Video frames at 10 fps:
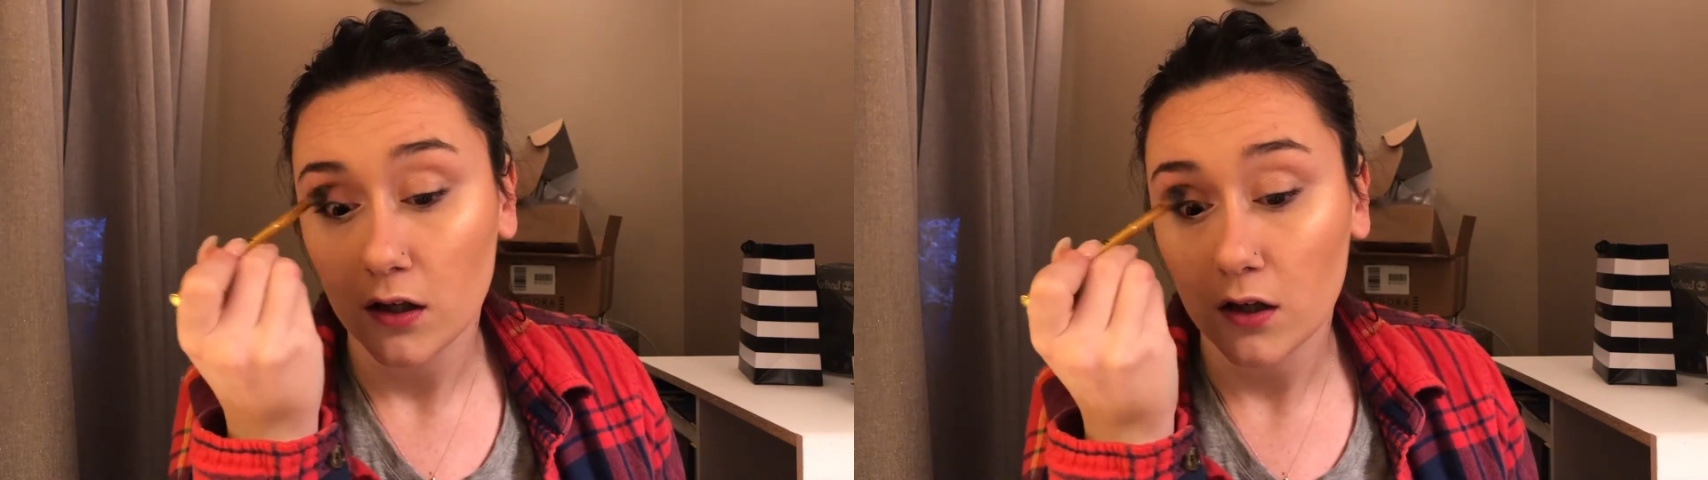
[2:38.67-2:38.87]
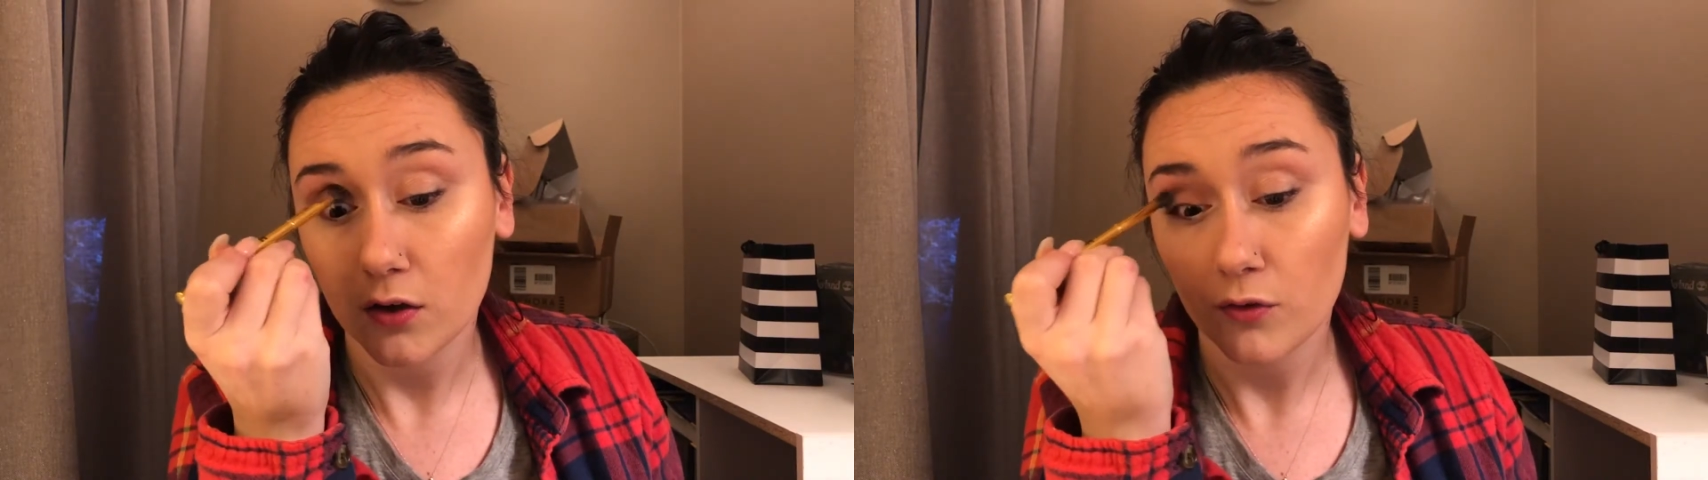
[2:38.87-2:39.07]

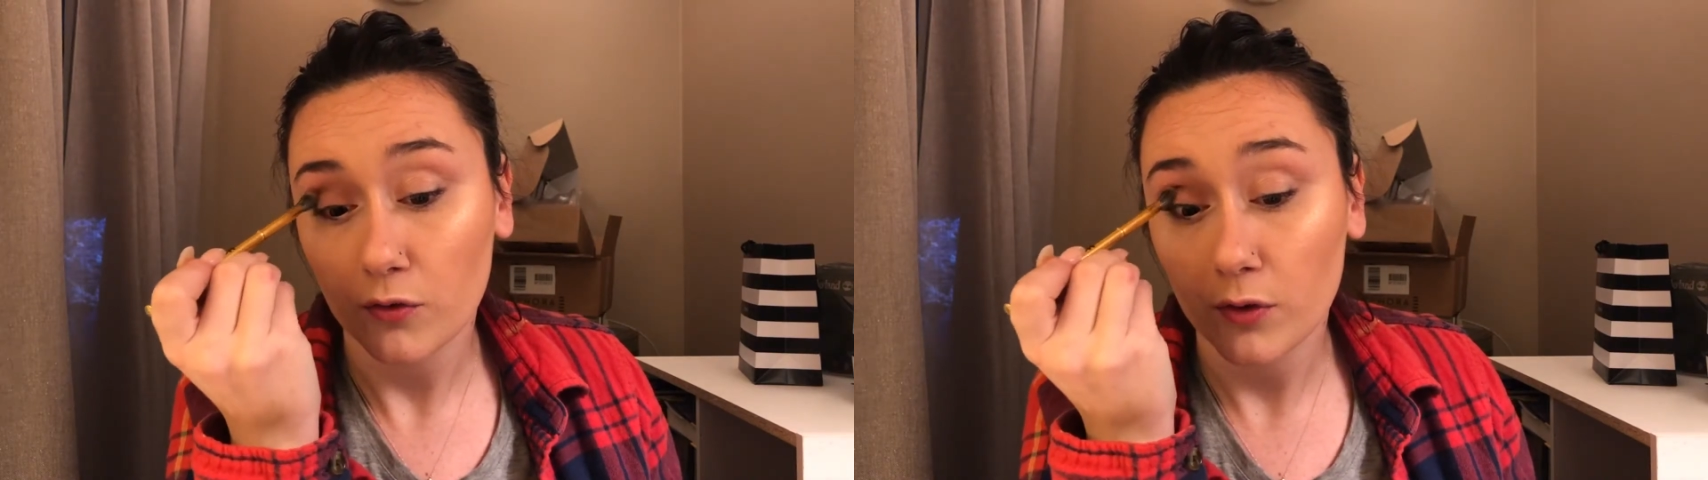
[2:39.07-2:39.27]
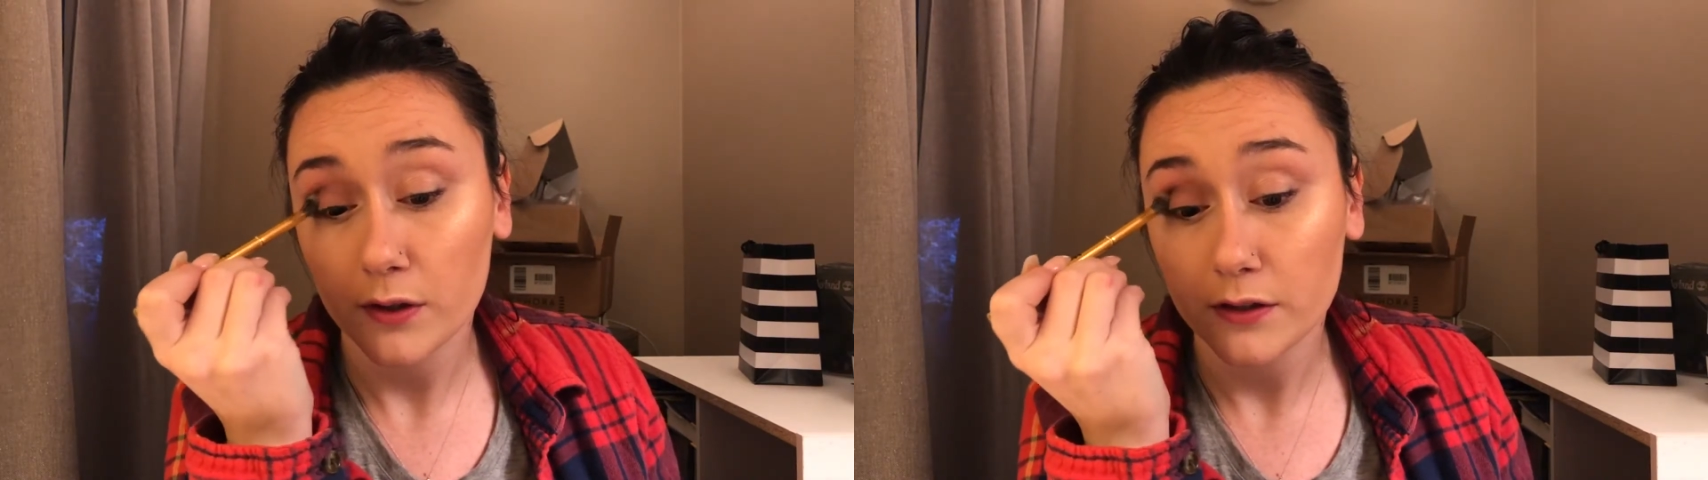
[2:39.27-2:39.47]

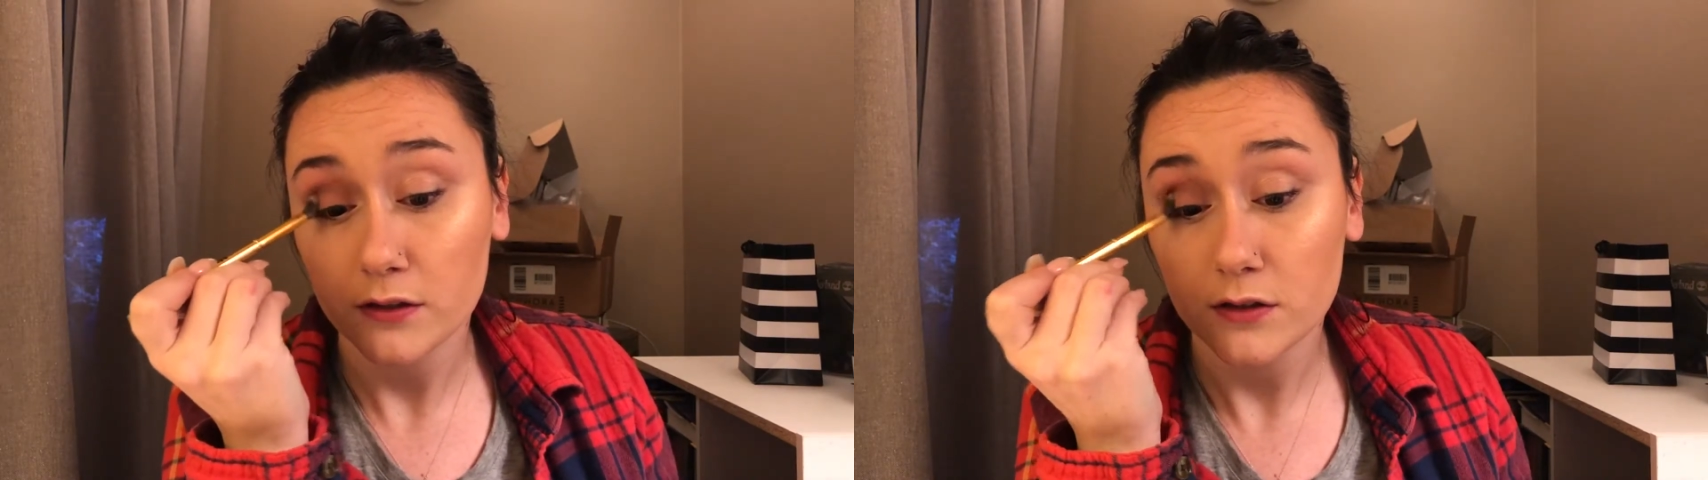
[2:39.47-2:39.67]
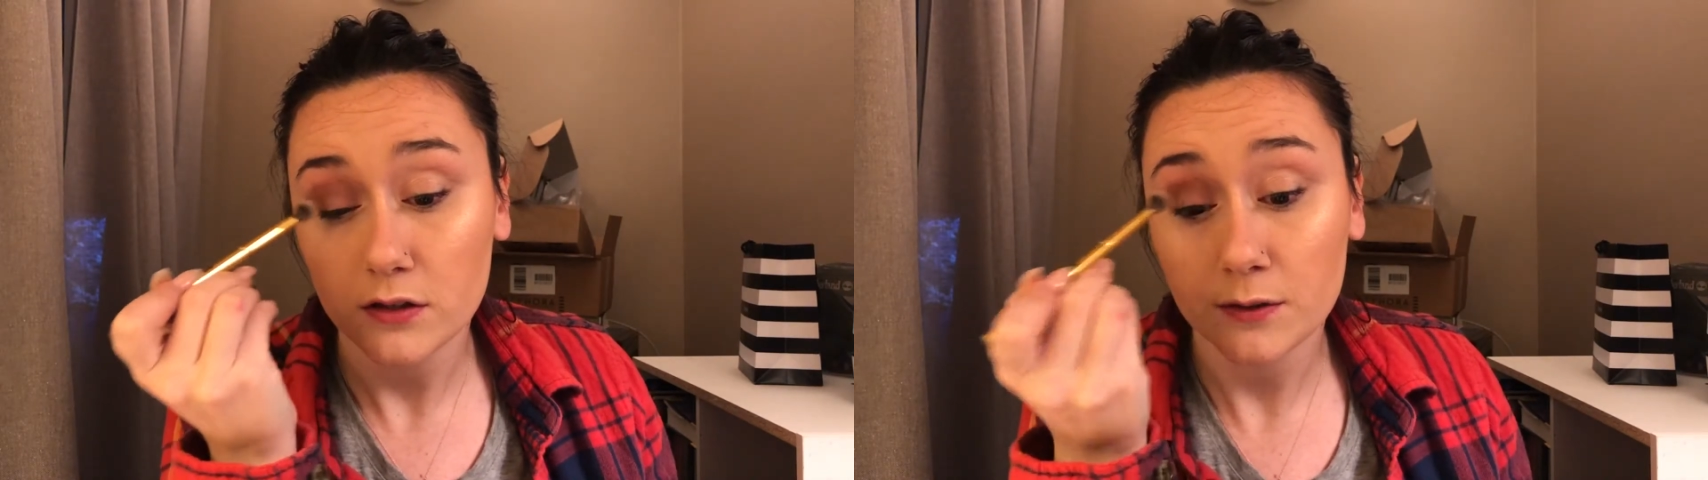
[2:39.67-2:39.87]

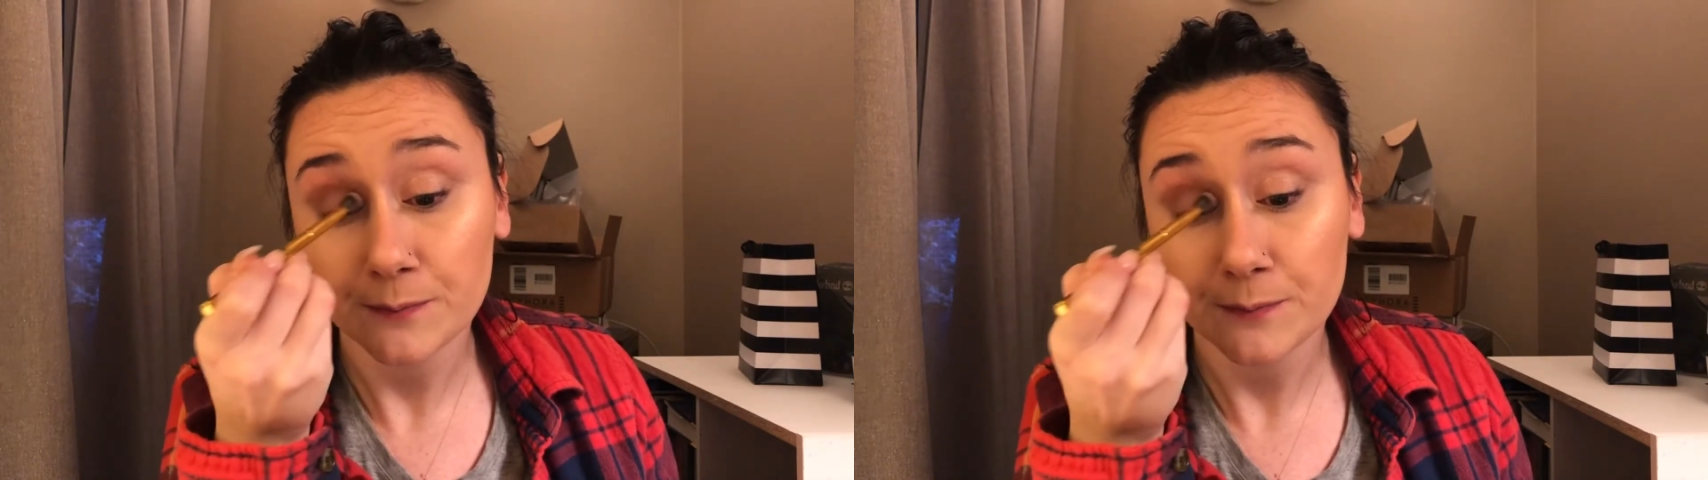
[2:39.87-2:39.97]
Alright.